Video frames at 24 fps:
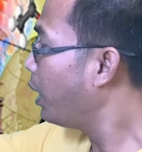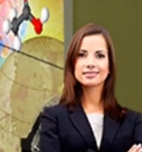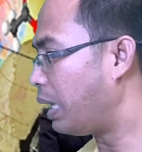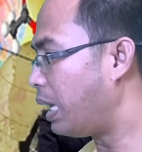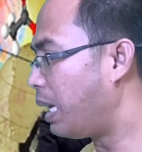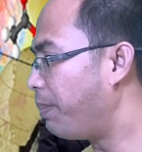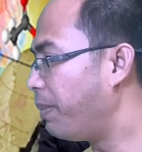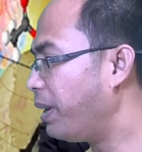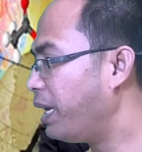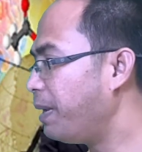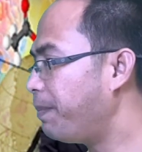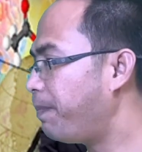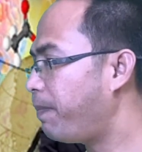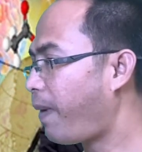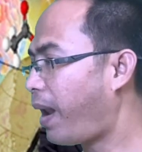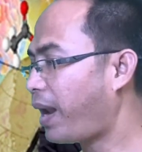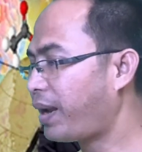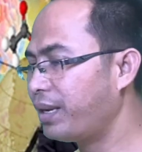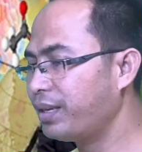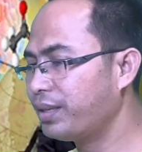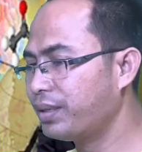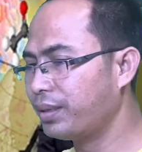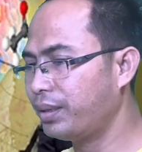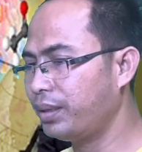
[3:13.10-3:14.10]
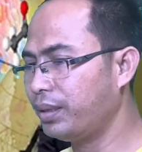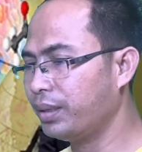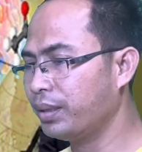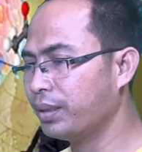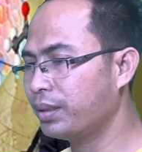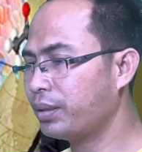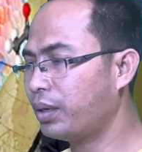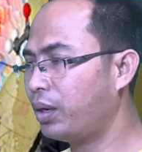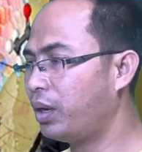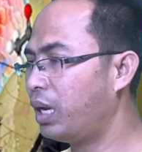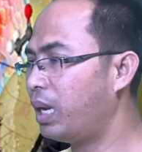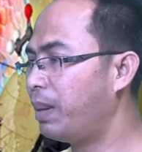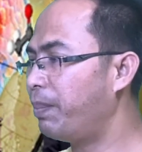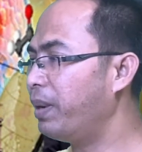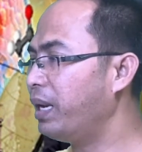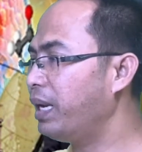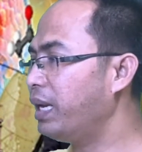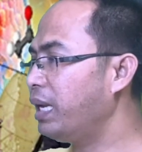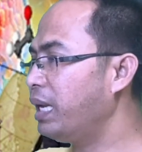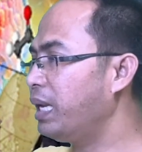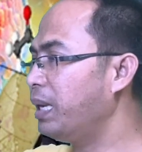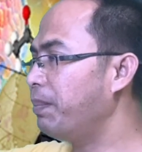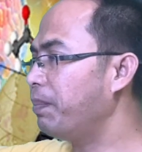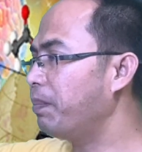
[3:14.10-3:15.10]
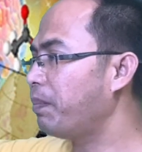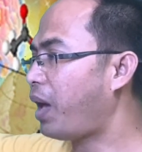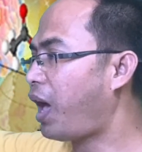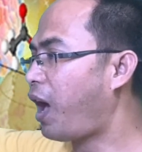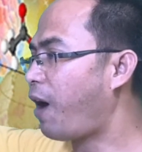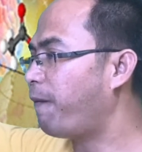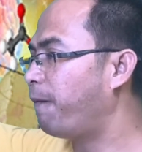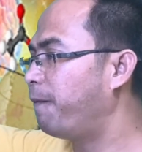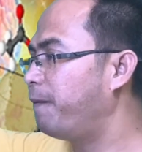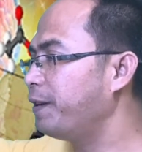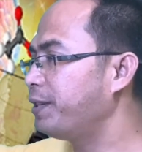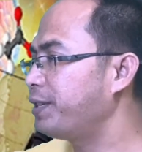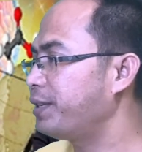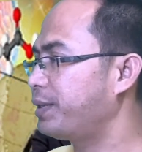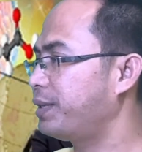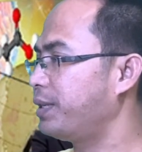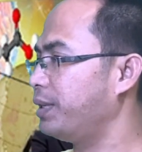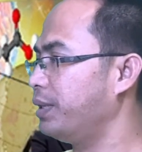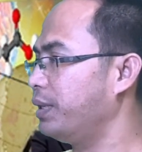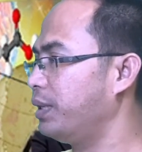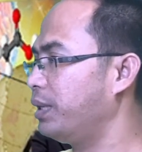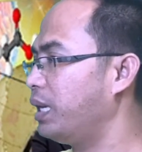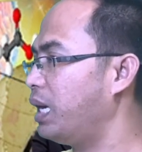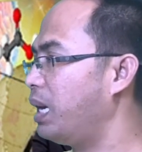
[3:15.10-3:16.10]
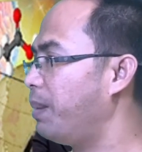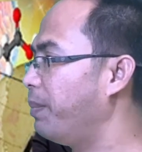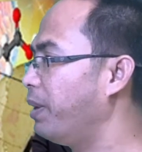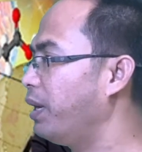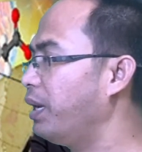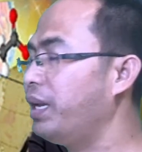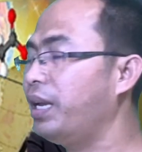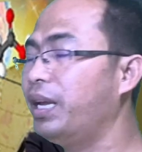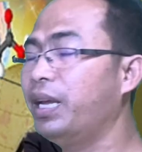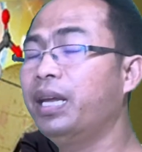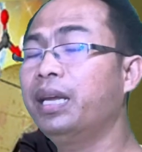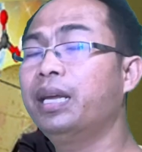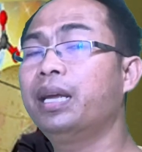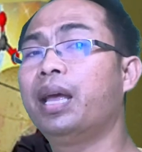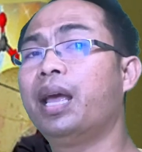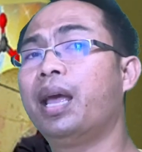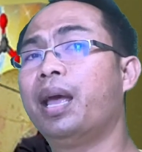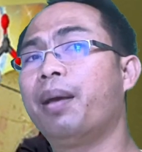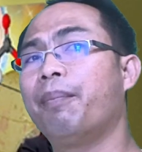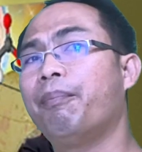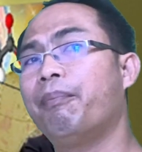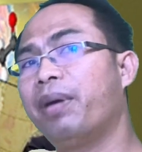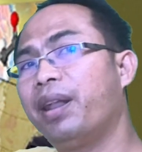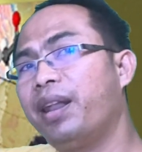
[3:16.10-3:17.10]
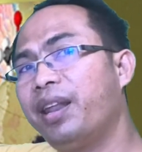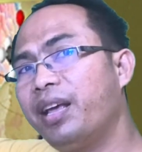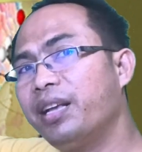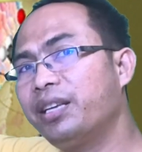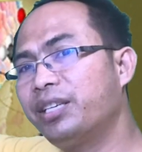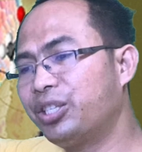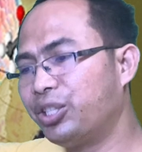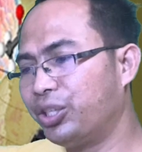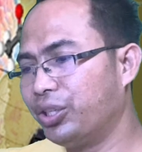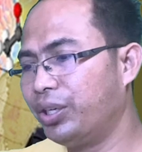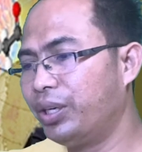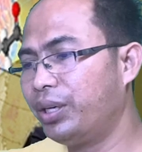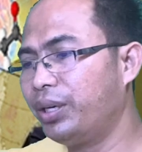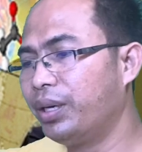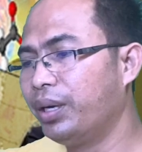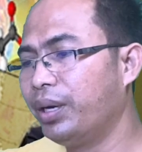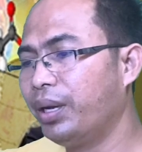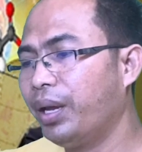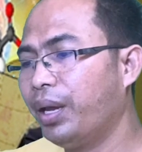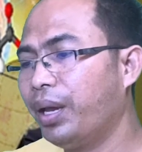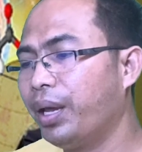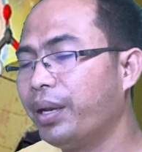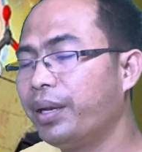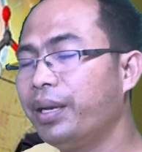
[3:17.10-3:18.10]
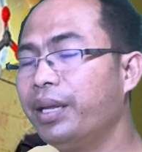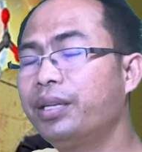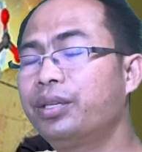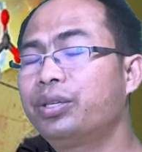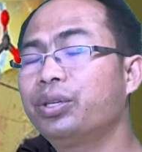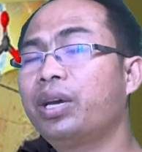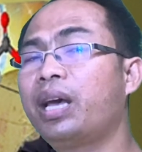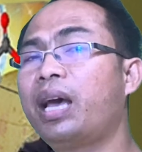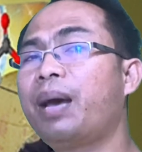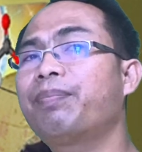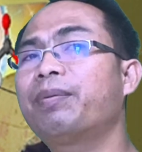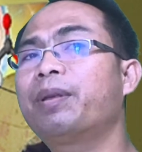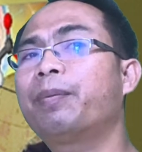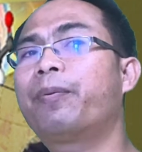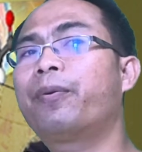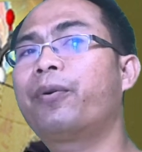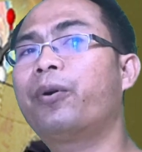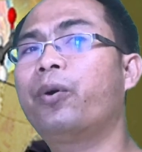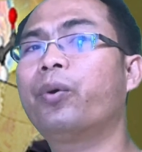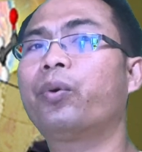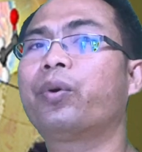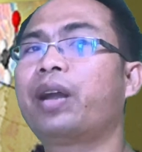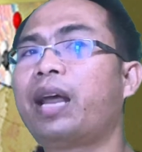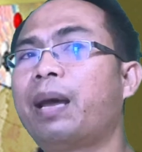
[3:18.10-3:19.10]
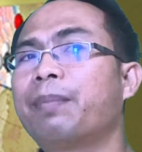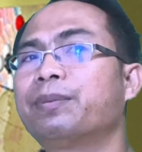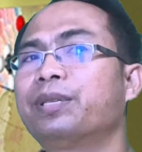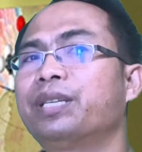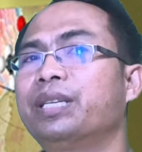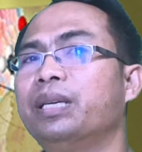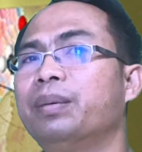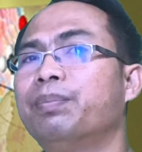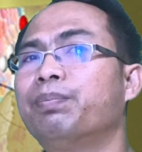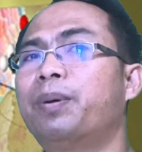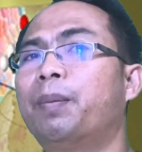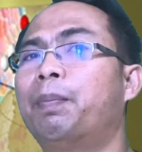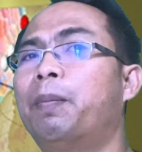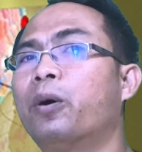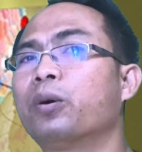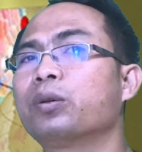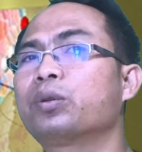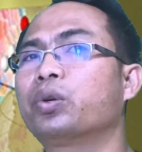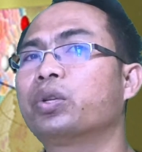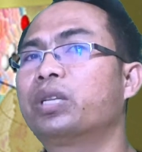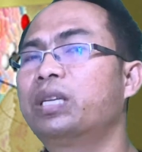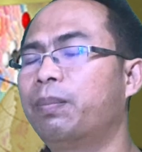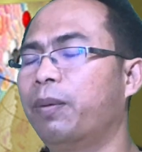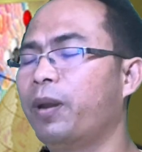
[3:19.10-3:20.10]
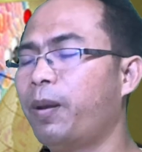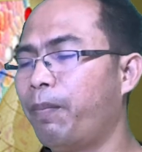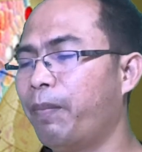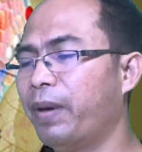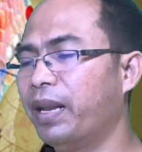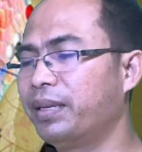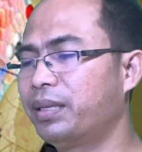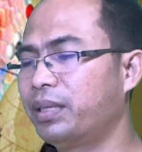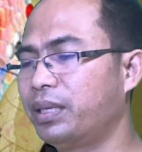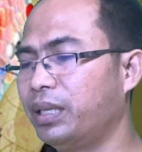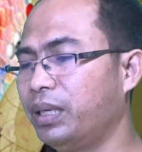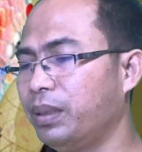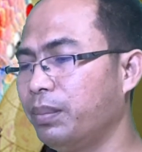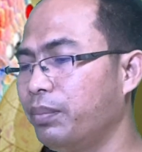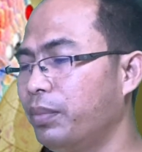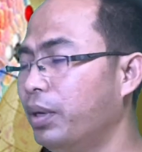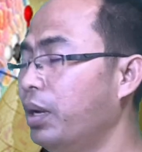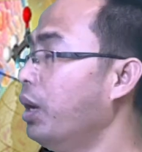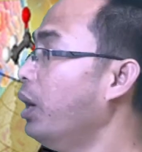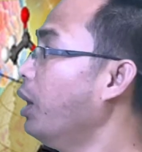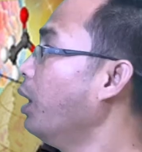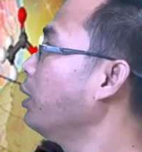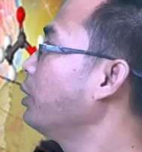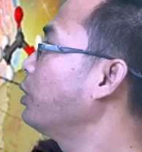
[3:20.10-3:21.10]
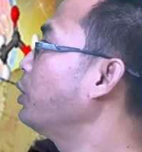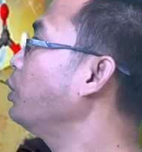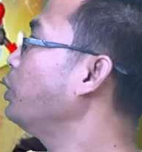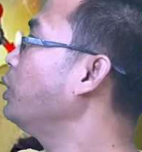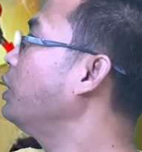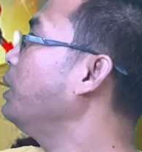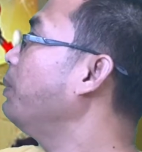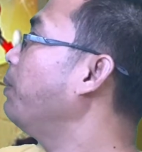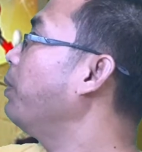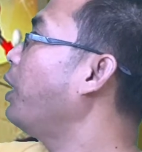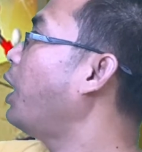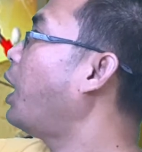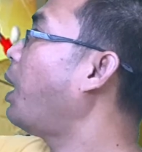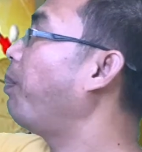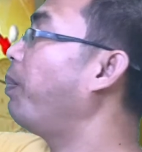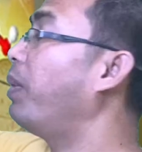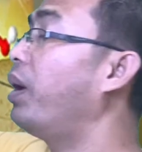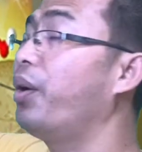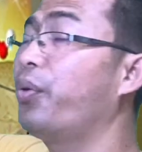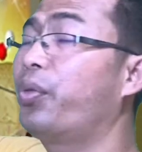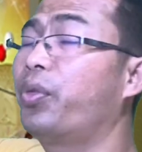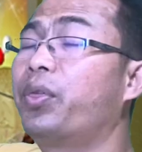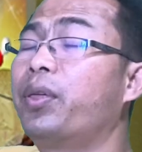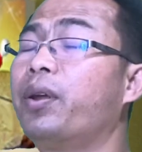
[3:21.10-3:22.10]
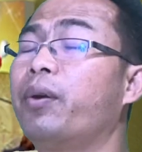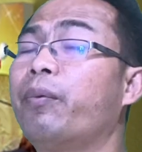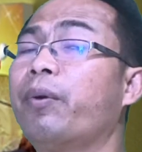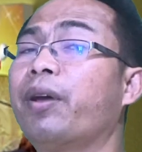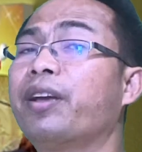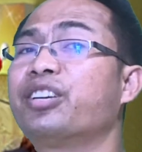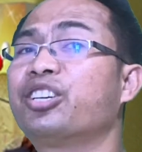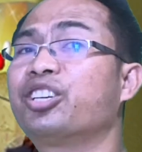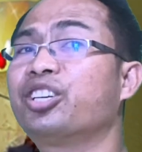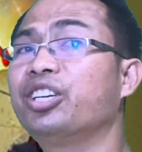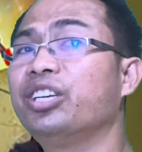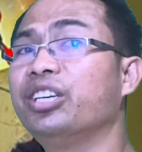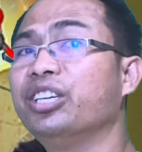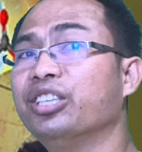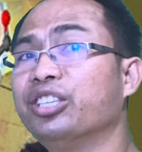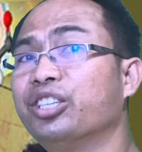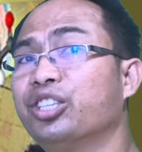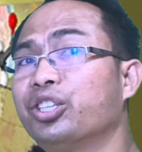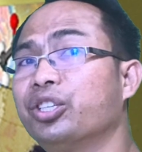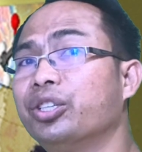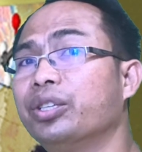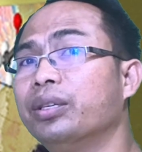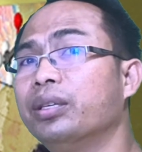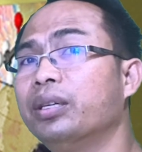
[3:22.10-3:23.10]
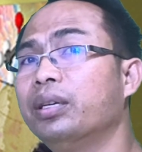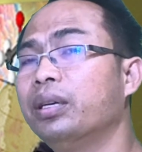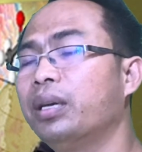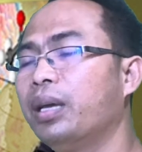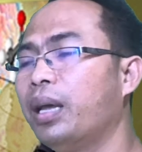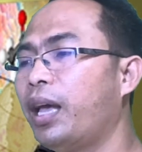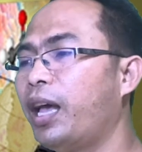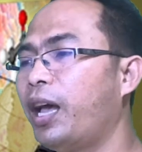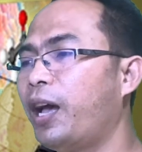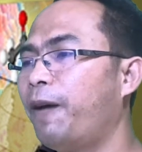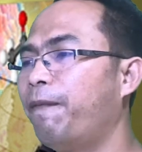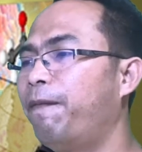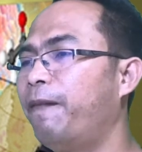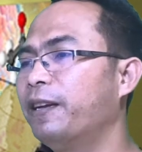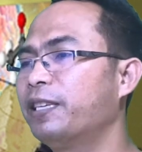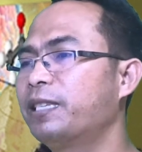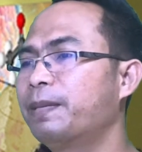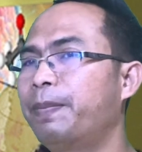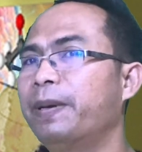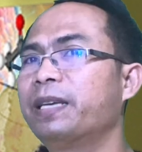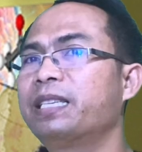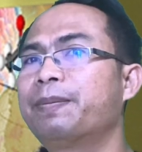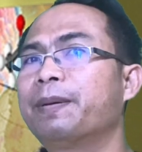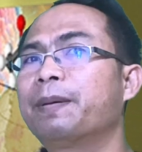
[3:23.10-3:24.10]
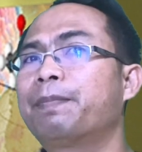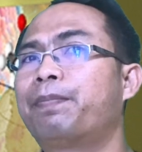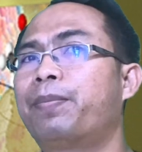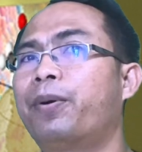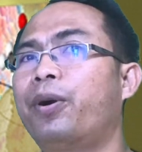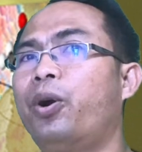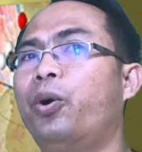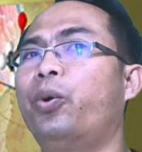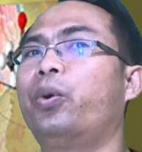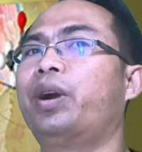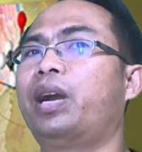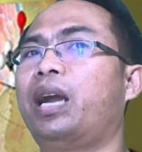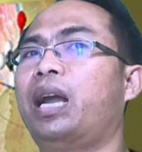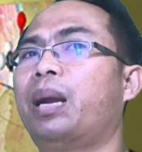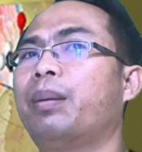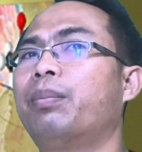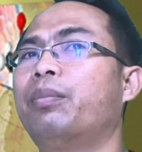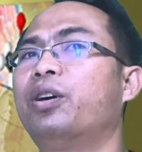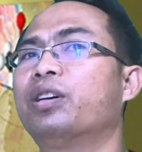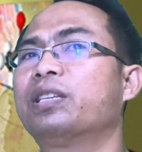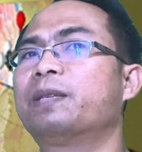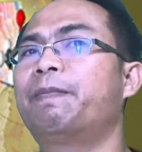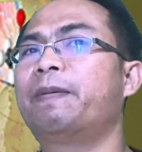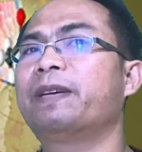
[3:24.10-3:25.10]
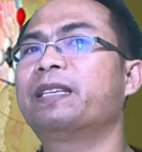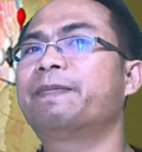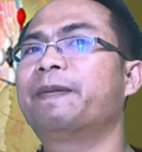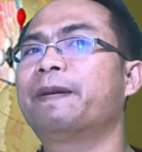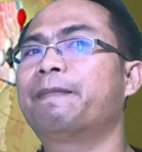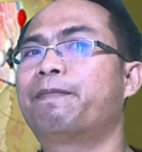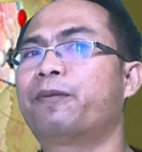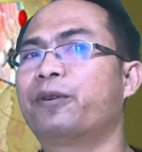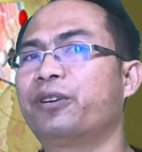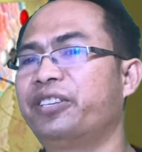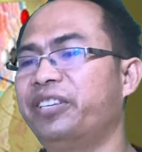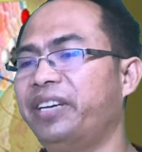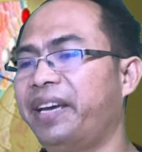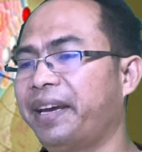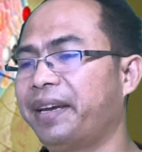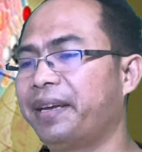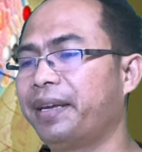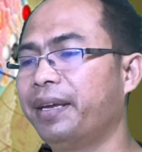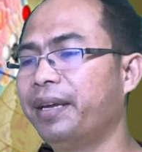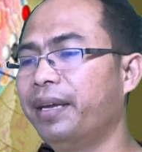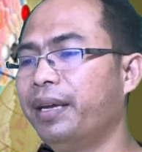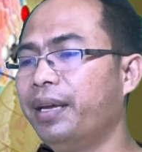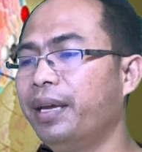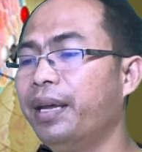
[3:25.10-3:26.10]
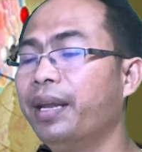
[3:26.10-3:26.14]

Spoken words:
M&E practitioners or M&E officer, M&E manager need to help the program team, proposal development team to develop a thorough change of a specific program or specific project